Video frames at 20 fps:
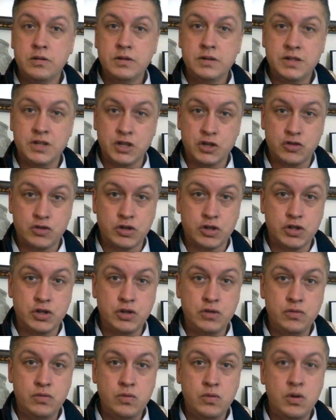District
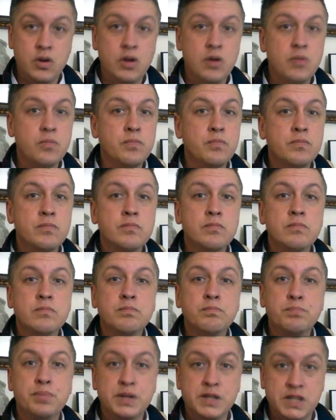2,
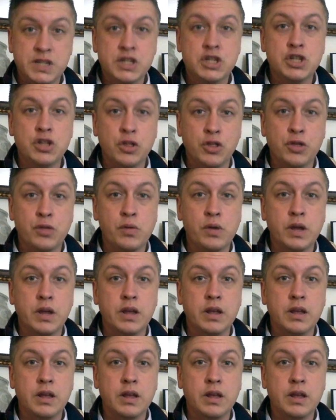Position 3.